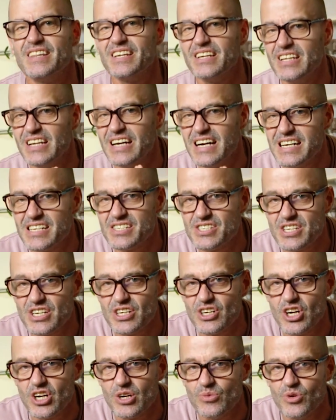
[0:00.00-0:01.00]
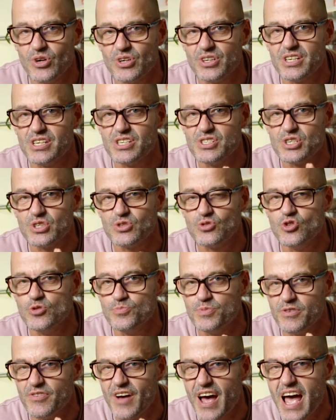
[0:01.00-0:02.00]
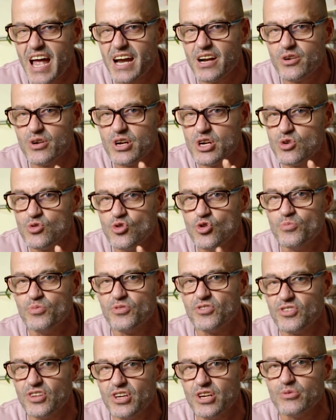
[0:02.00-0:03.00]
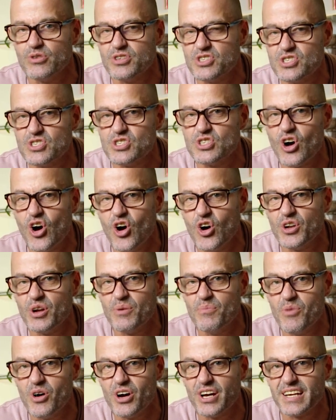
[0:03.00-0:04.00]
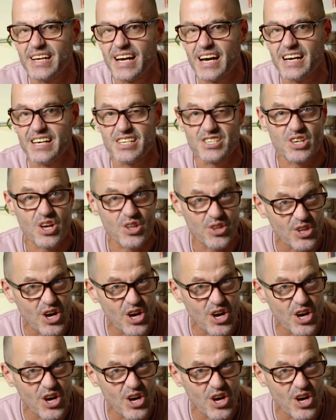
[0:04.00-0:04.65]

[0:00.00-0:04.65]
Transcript: The last thing I want is a group of angry group theorists on my case.